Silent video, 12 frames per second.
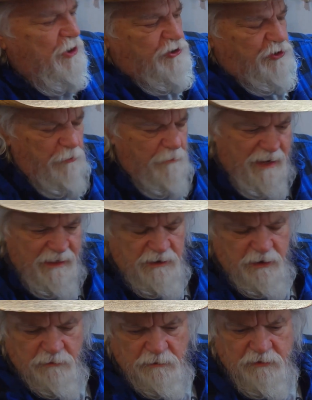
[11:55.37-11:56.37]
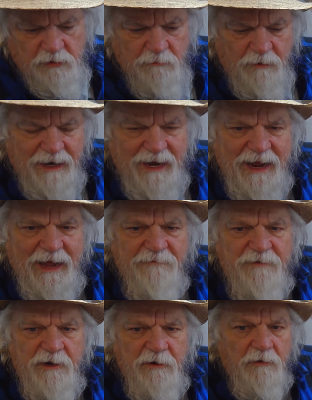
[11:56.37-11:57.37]
to my to what I have
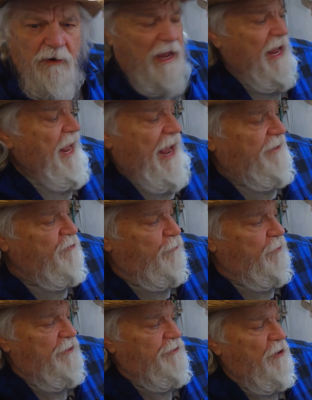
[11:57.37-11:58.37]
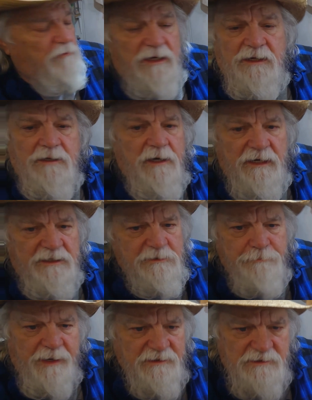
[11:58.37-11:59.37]
here. And you really don't need an
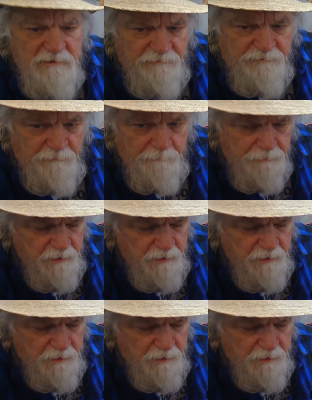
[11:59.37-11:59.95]
expensive